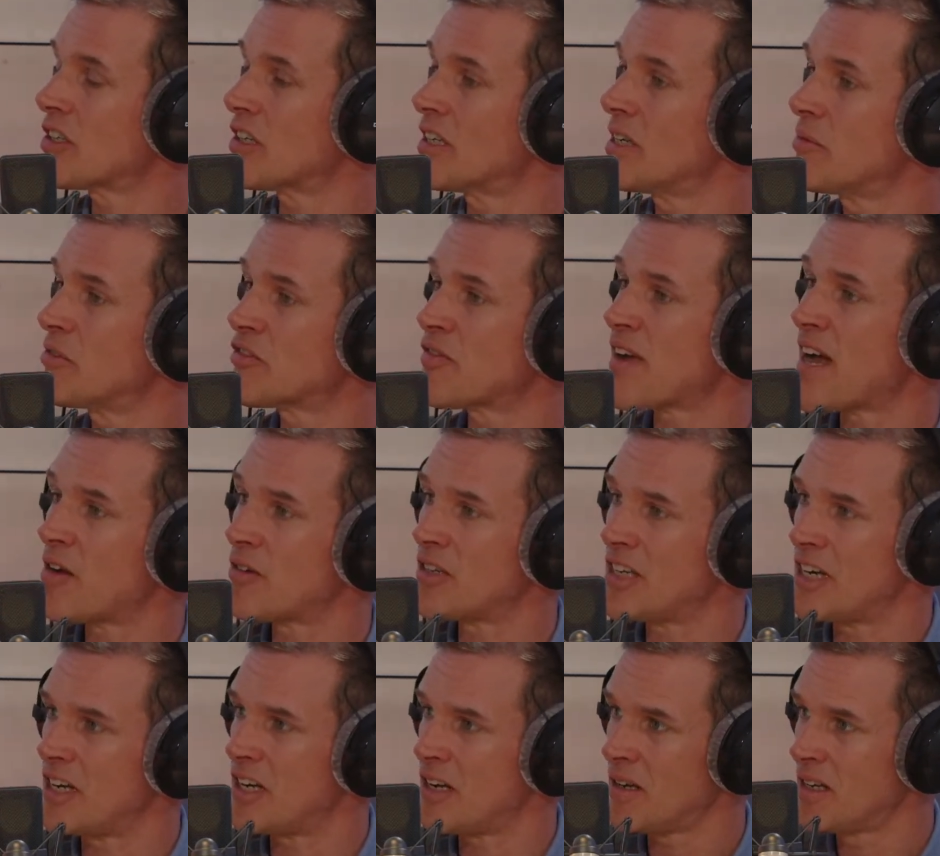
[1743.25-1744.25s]
He was found in
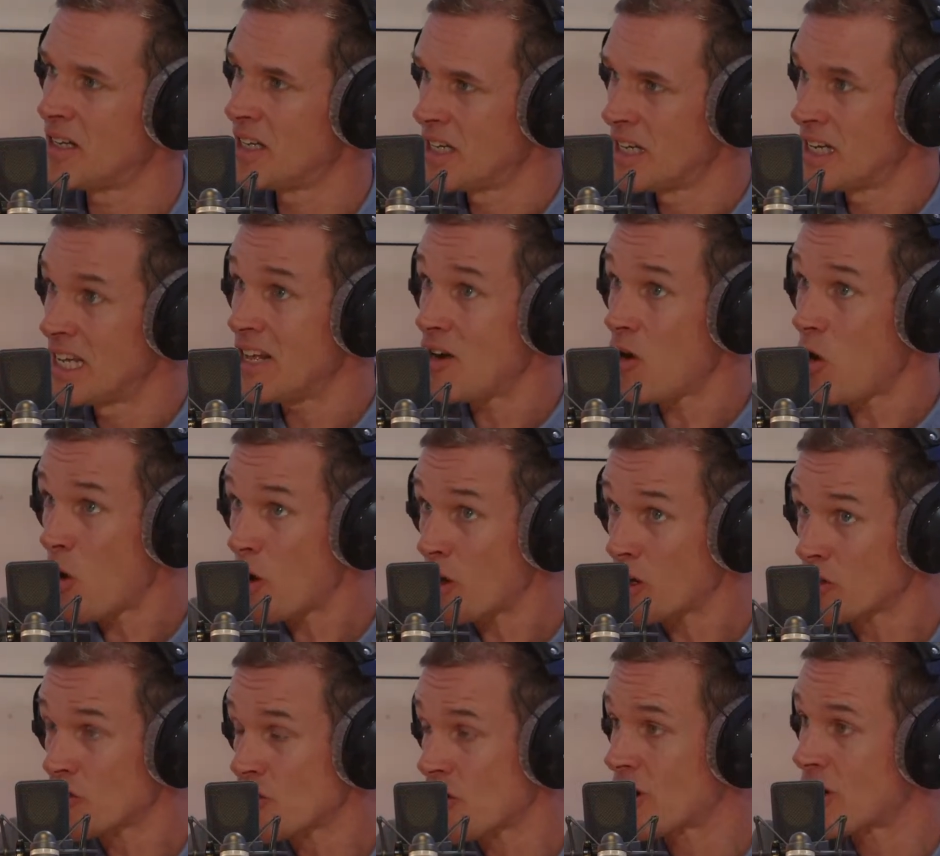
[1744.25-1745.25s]
a oil
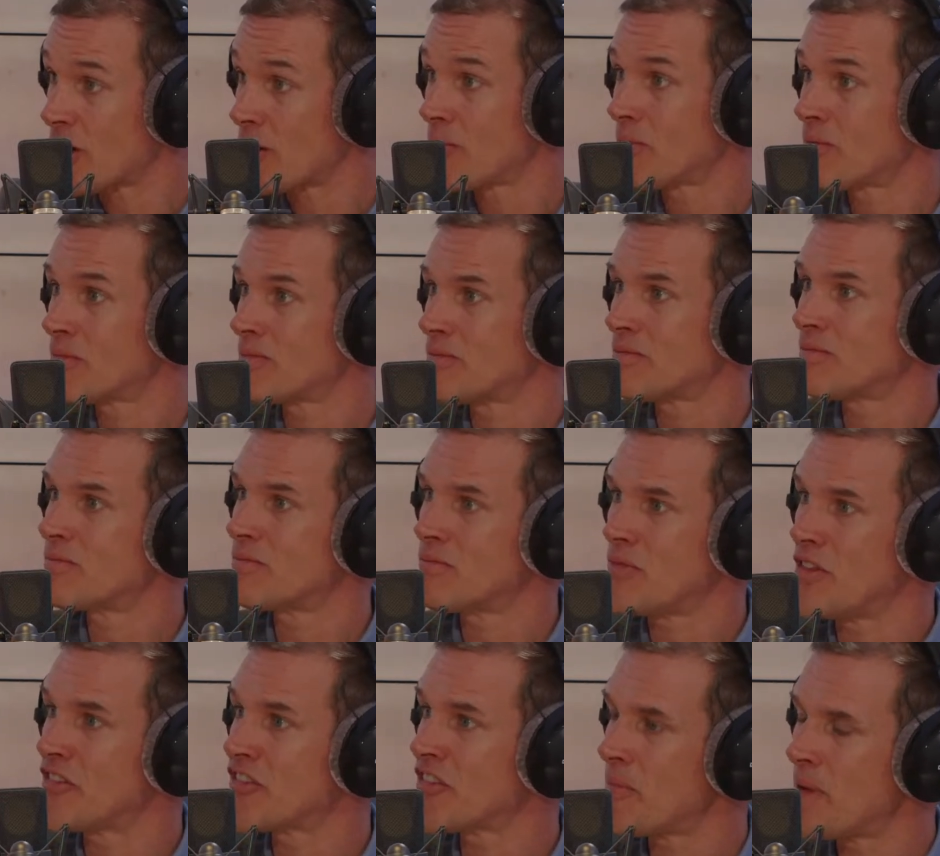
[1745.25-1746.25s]
drum with
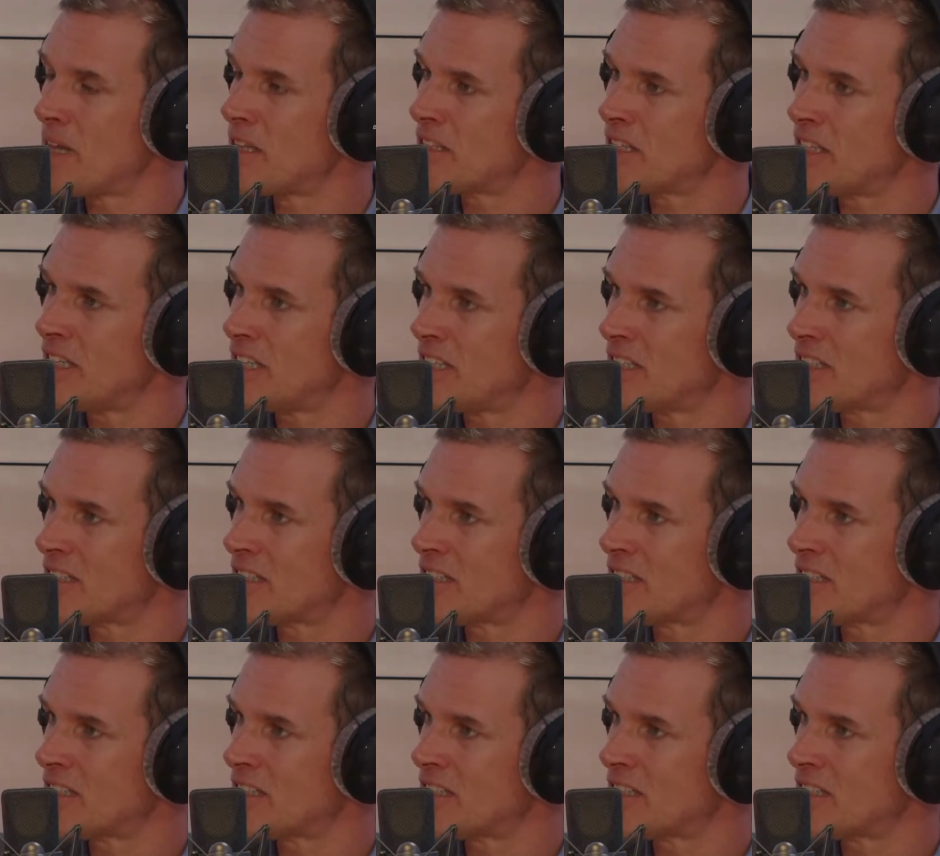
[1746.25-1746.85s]
cement in it